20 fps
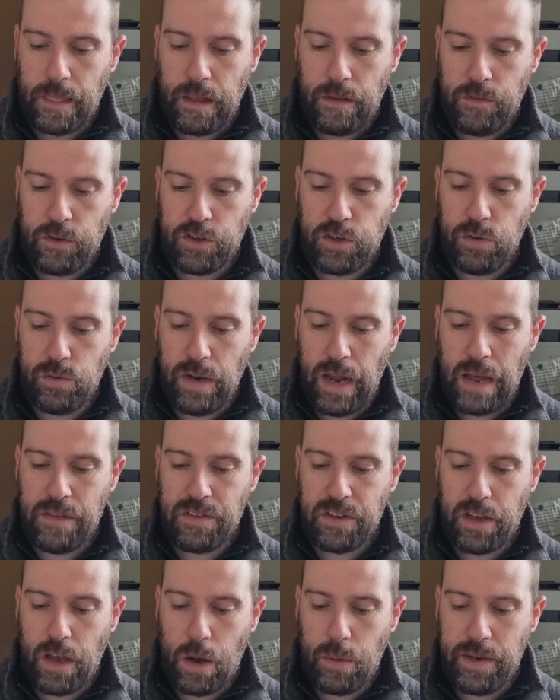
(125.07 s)
For you
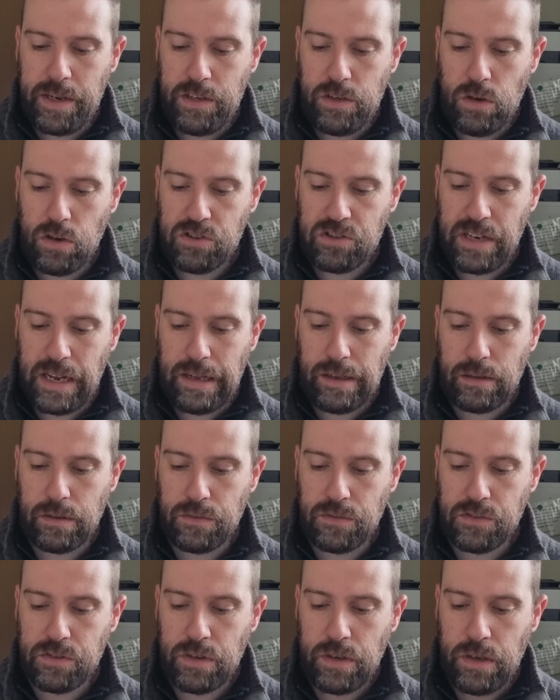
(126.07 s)
neither go in
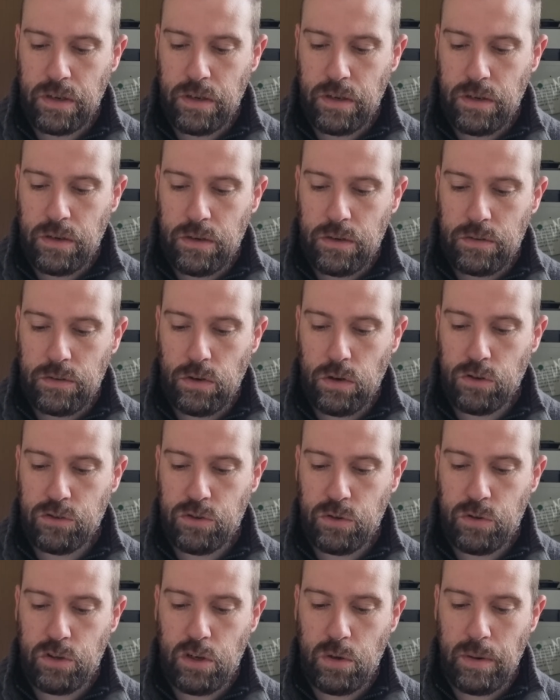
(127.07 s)
yourselves, nor
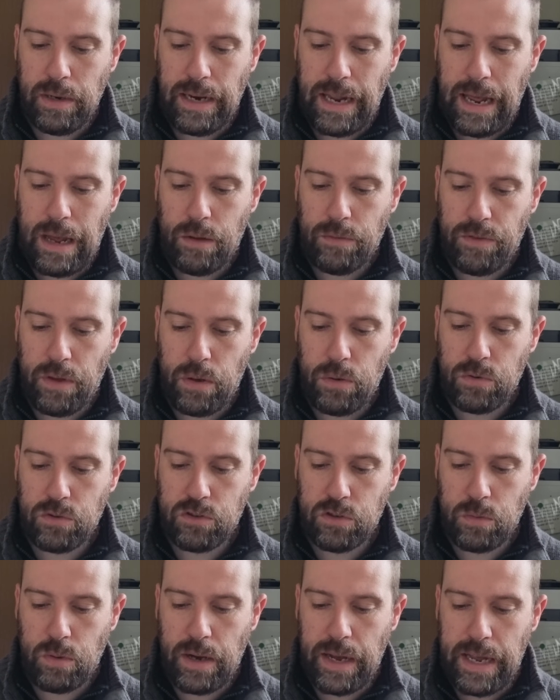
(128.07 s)
do you allow those
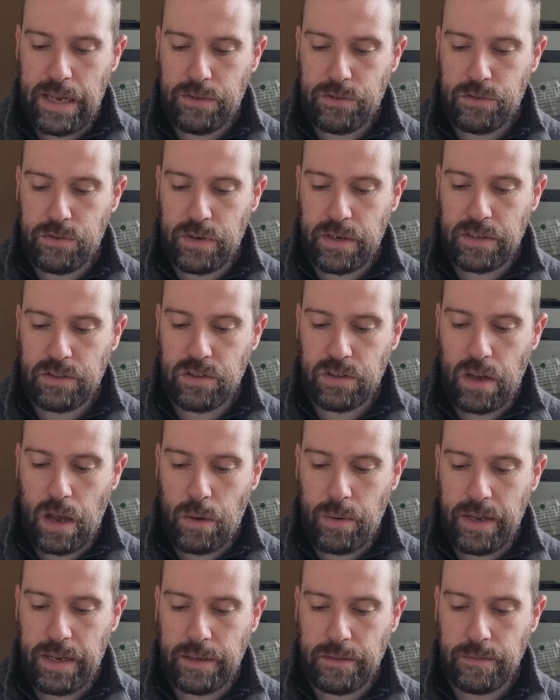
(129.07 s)
who are entering to go
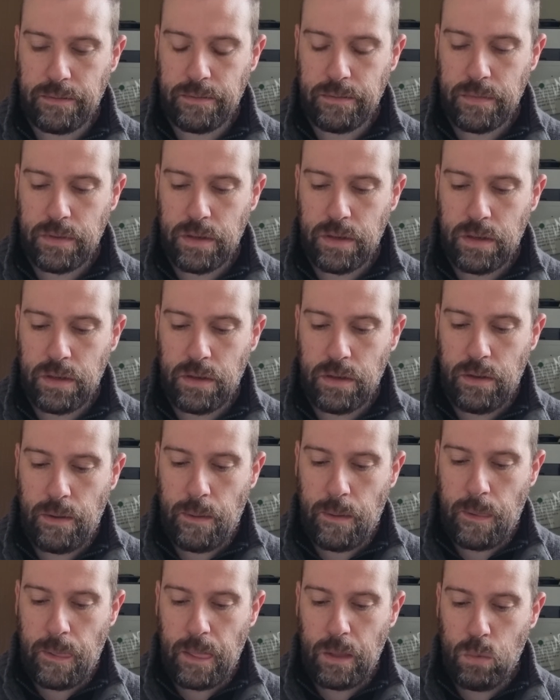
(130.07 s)
in.
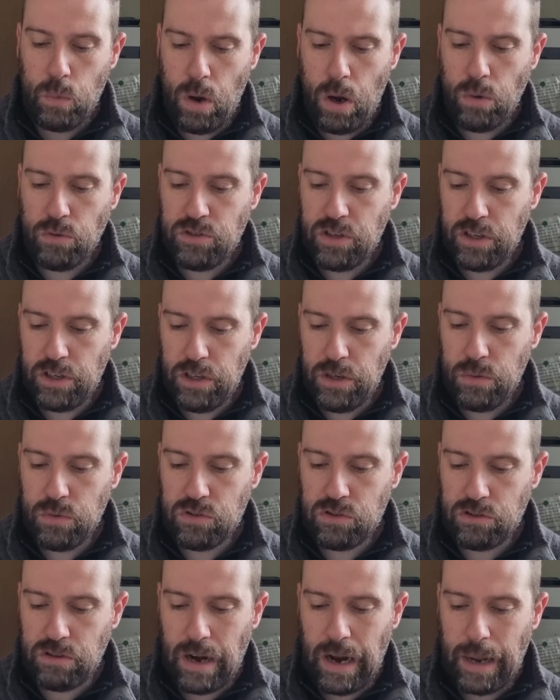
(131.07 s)
Woe to you,
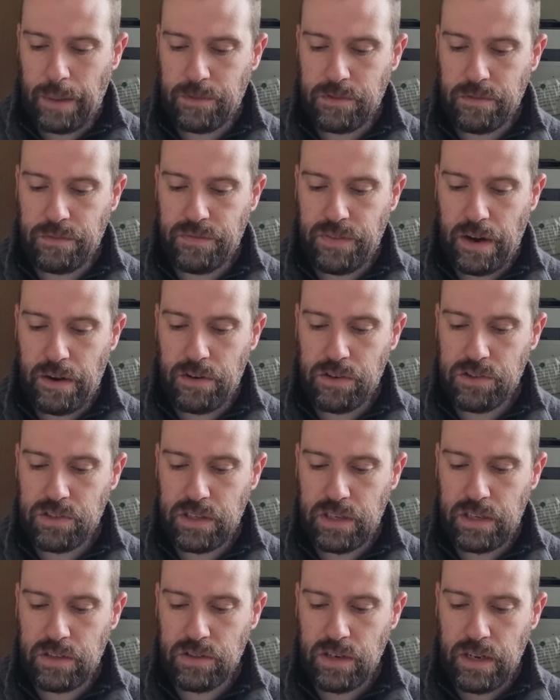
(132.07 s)
scribes and
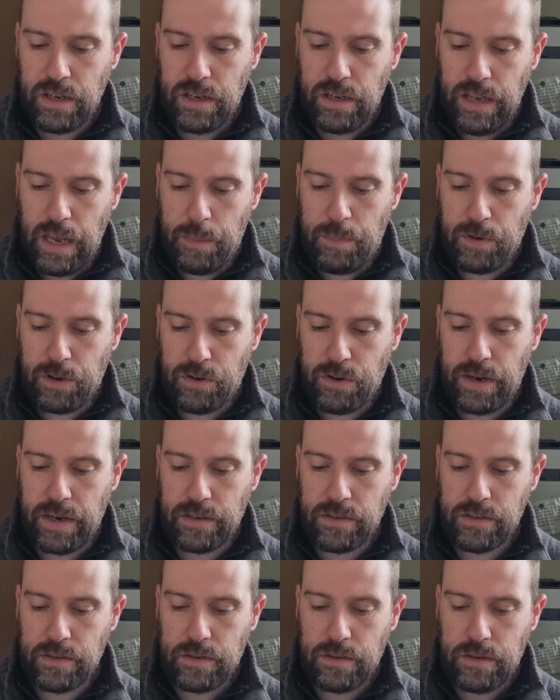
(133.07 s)
Pharisees,
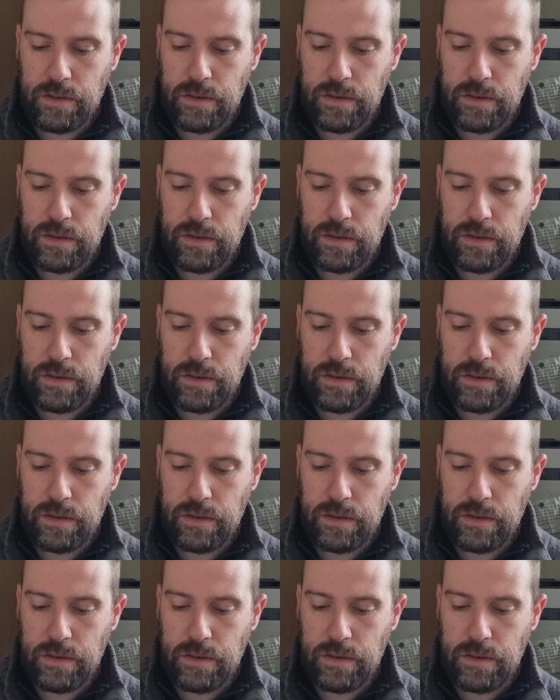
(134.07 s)
hypocrites!